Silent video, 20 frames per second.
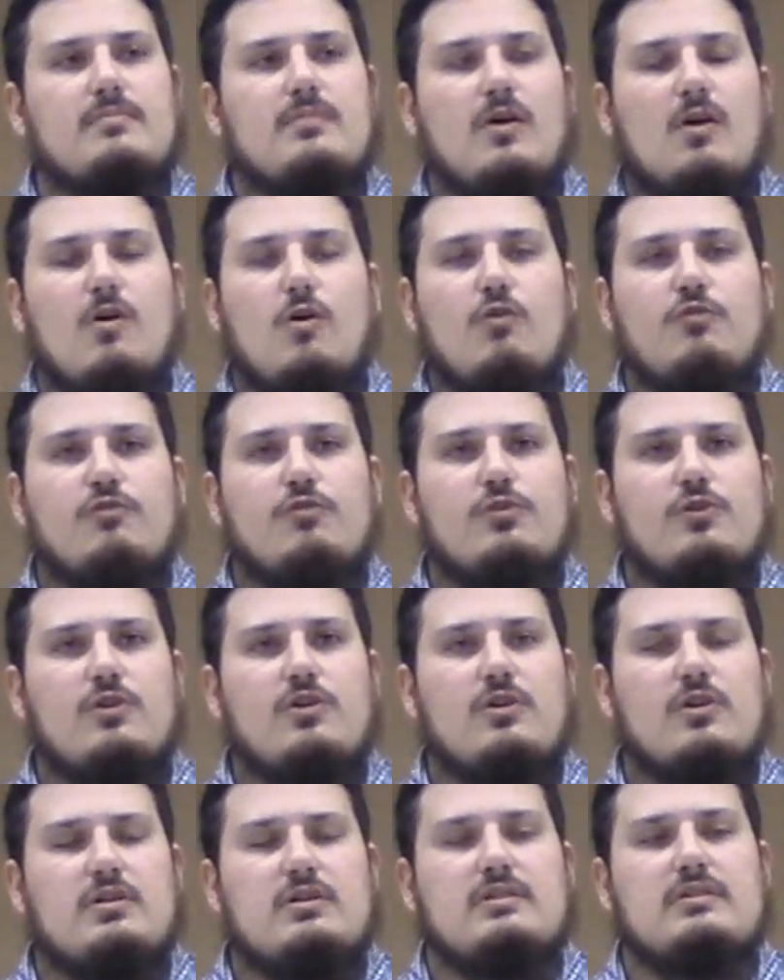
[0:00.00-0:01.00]

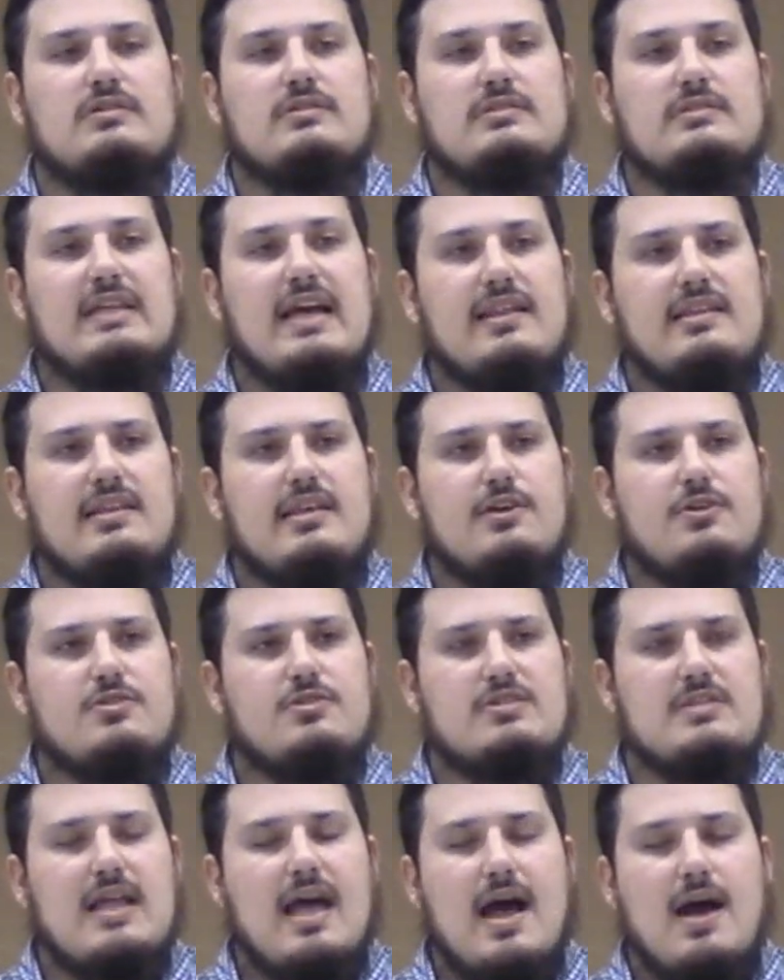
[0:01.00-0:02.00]
over 10 years
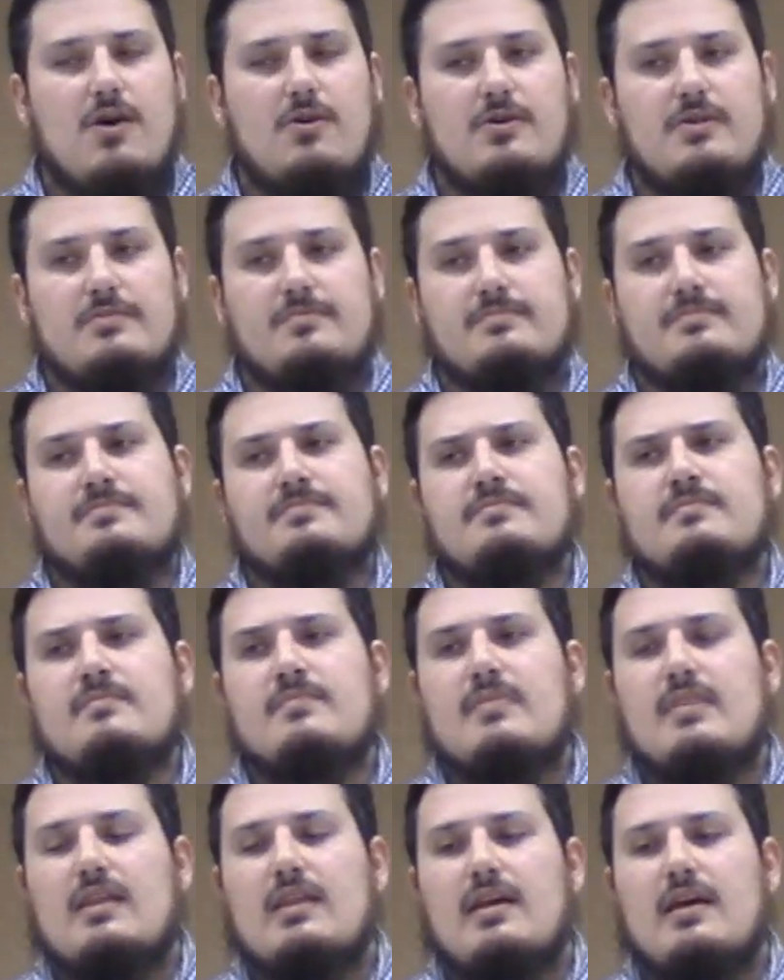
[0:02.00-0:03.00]
now,
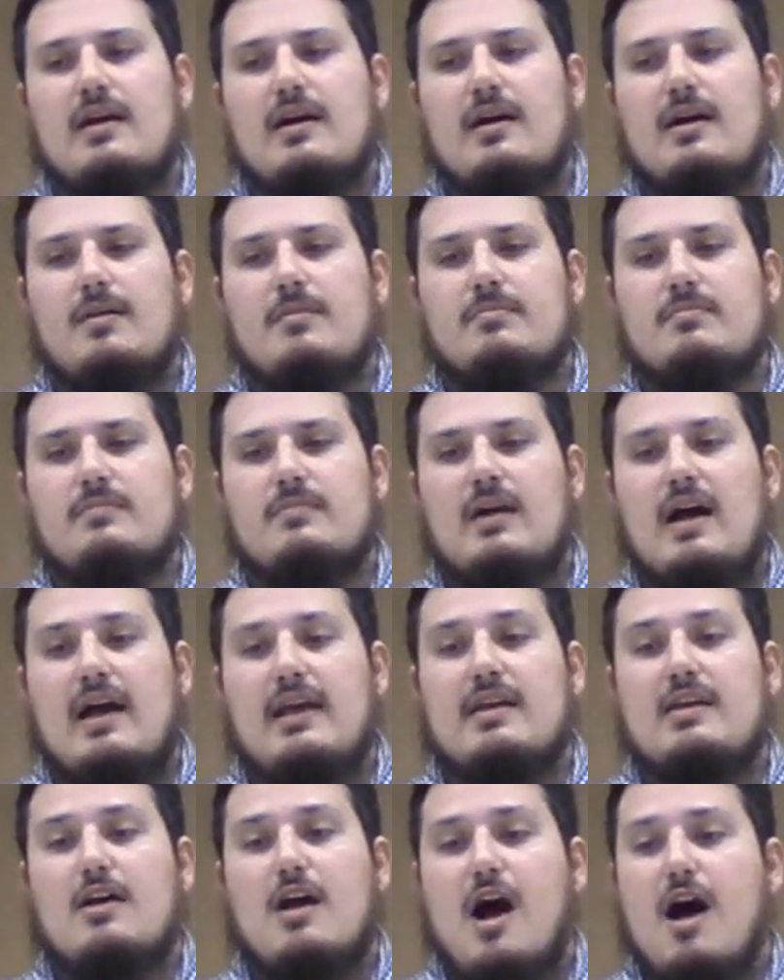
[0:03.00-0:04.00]
I
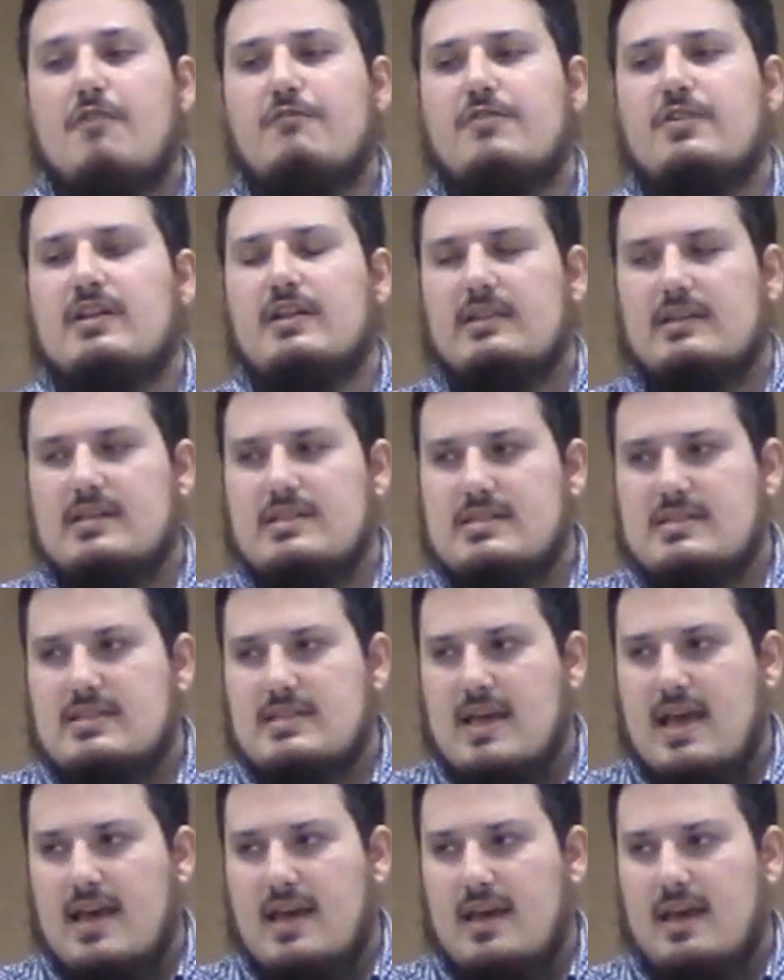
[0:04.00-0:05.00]
can confidently
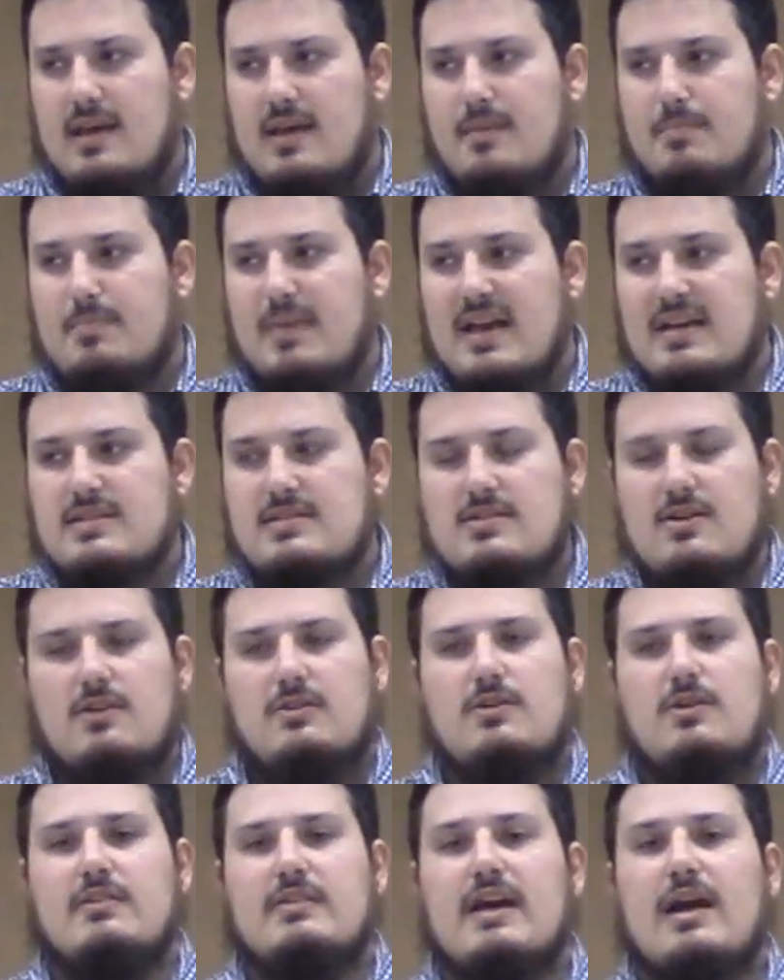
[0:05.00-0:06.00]
say, based on
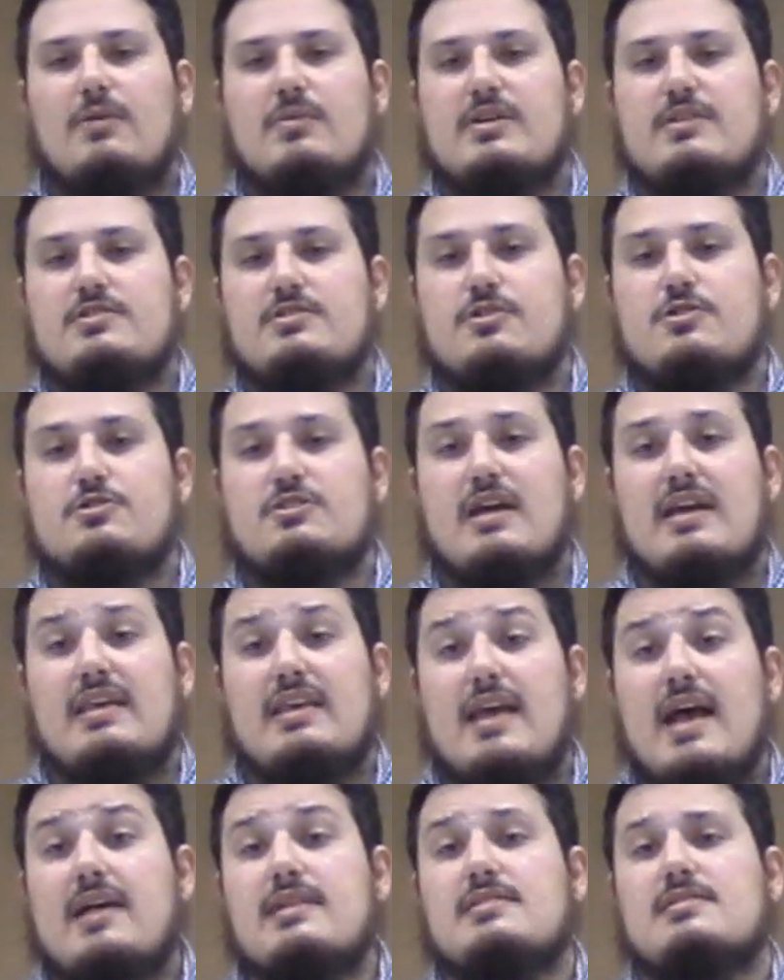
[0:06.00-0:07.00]
all that research, that
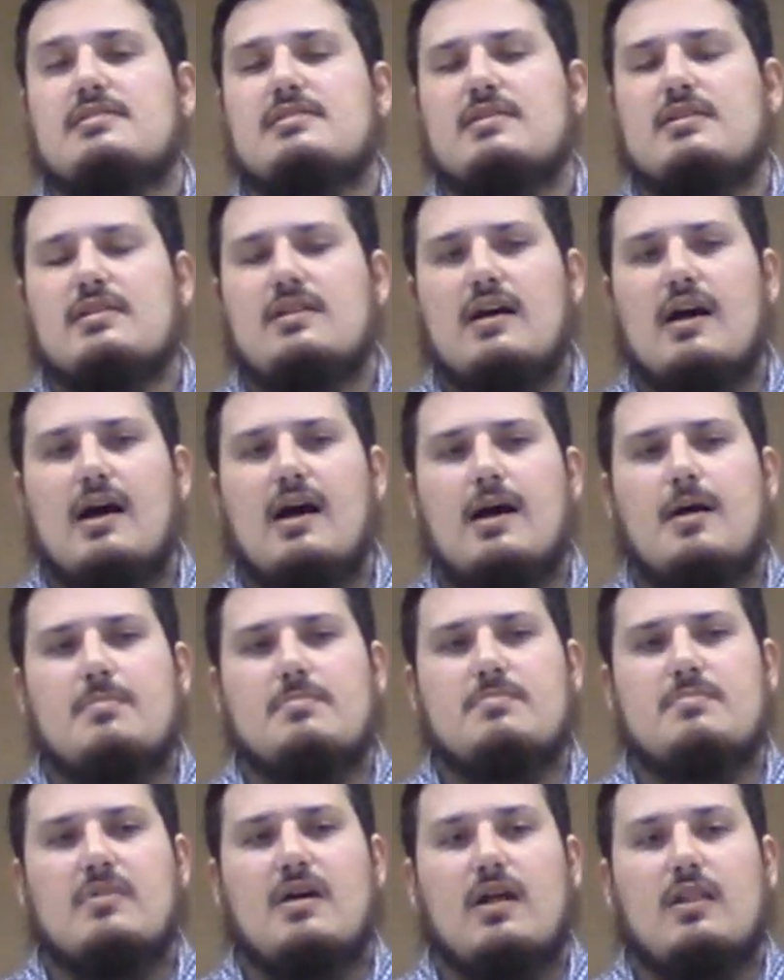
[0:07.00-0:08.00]
yes,
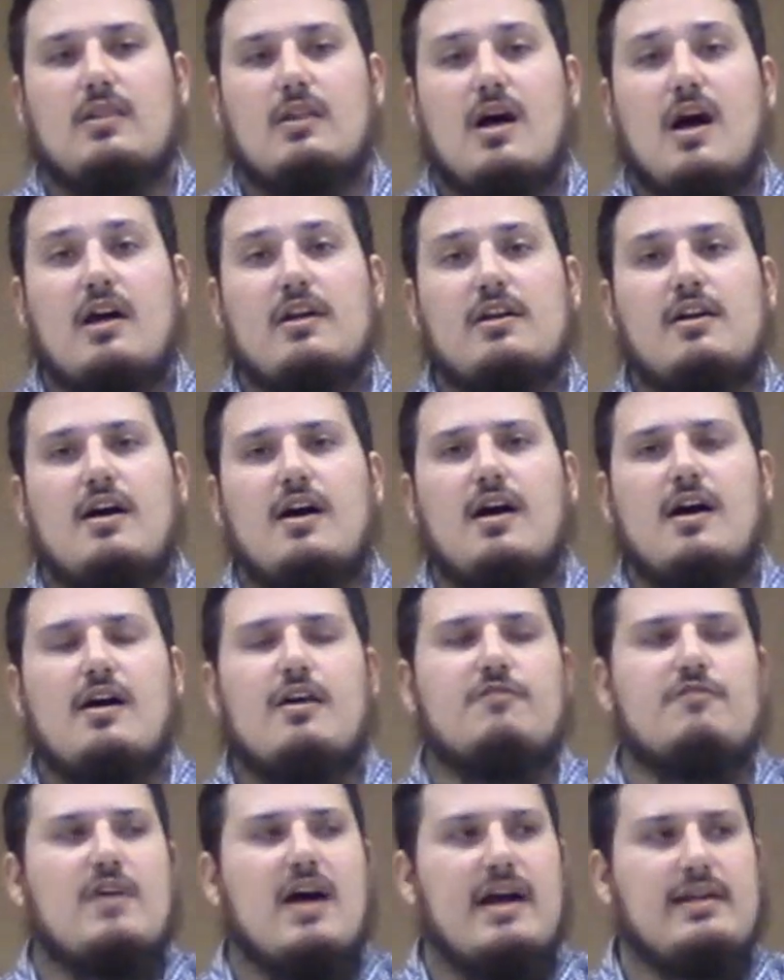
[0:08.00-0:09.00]
a lot
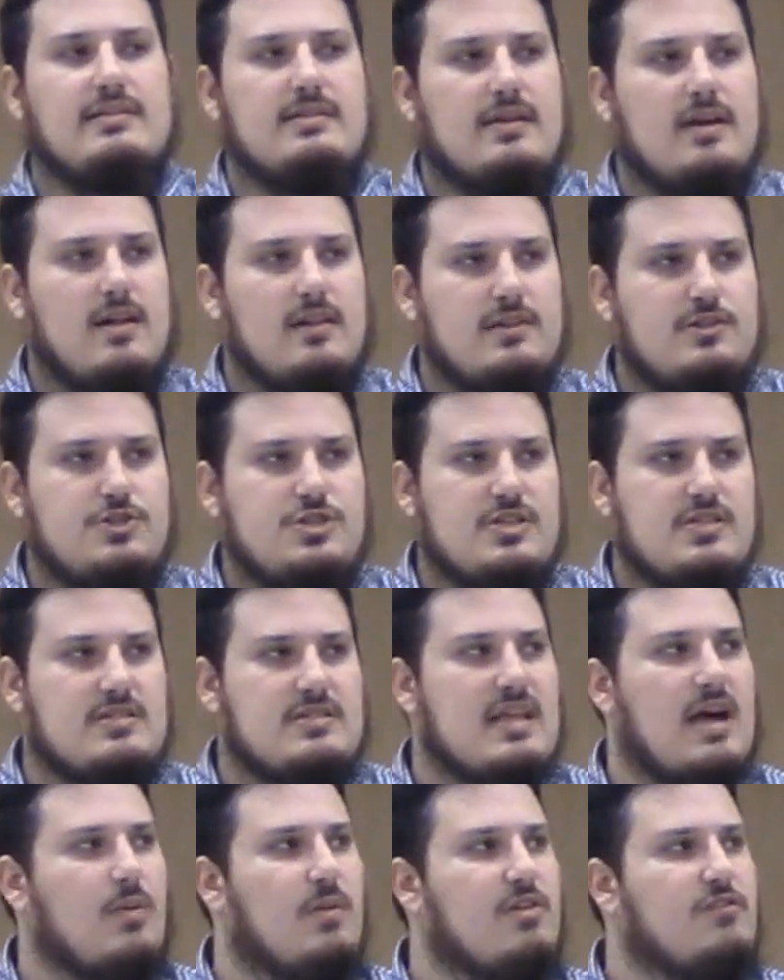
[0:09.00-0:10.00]
of ideologies
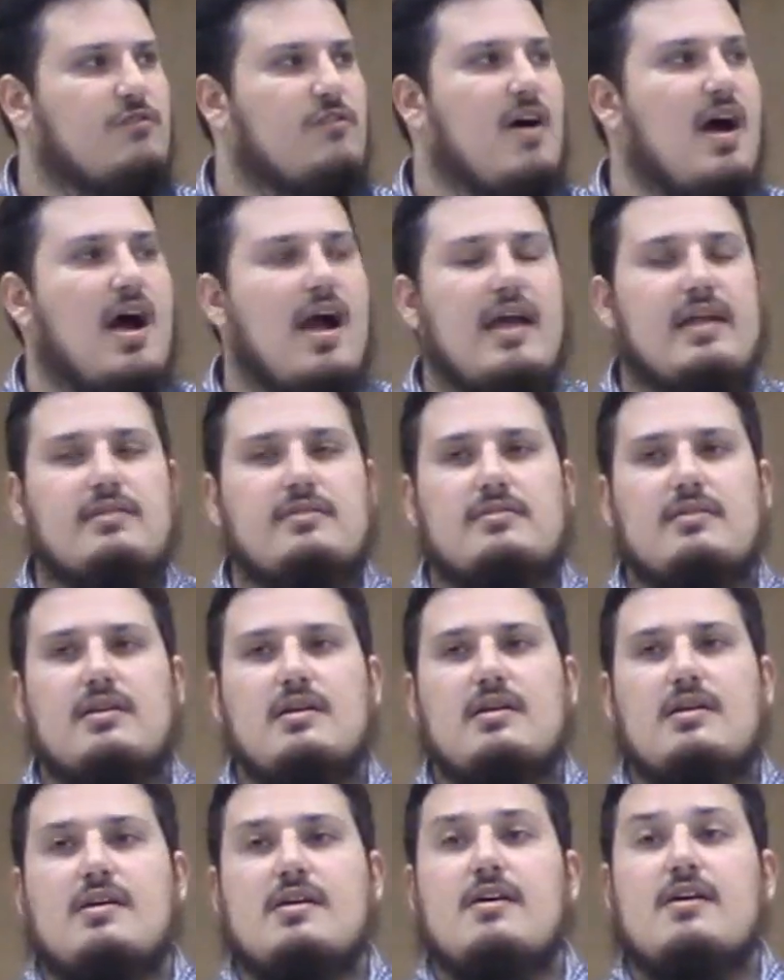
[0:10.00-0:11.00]
that we find
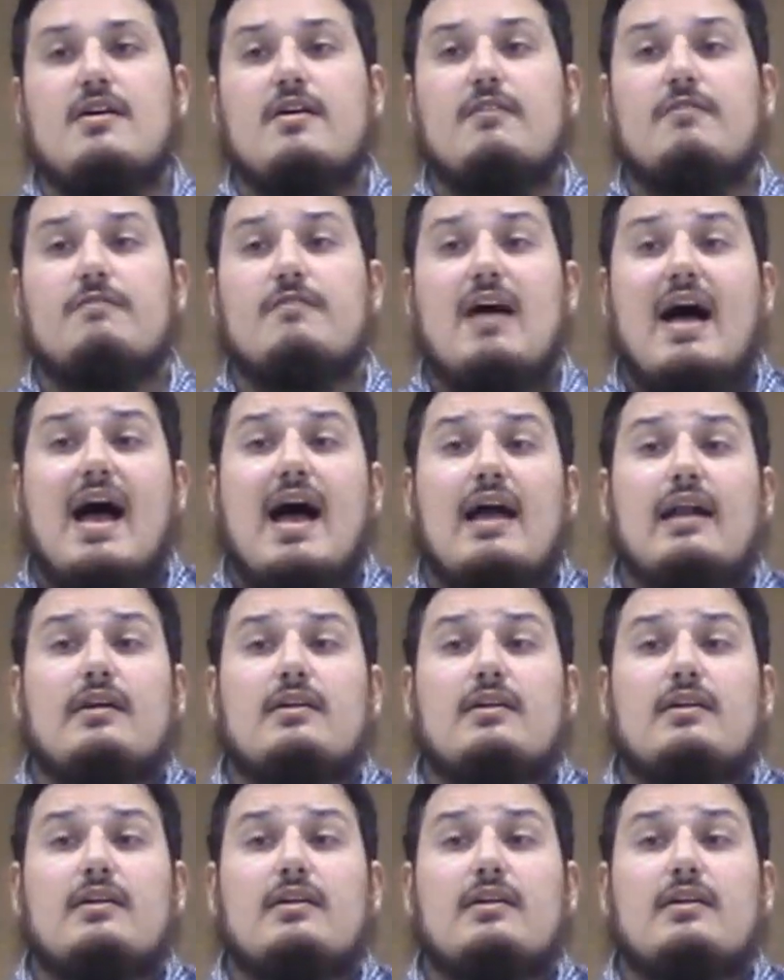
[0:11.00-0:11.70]
that